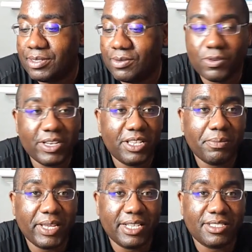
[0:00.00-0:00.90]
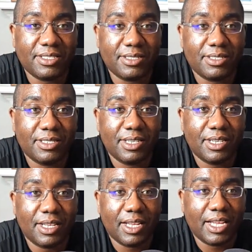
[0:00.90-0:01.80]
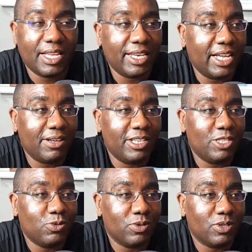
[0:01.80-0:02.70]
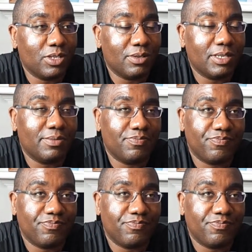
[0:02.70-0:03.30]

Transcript: Created a mess, and now is um,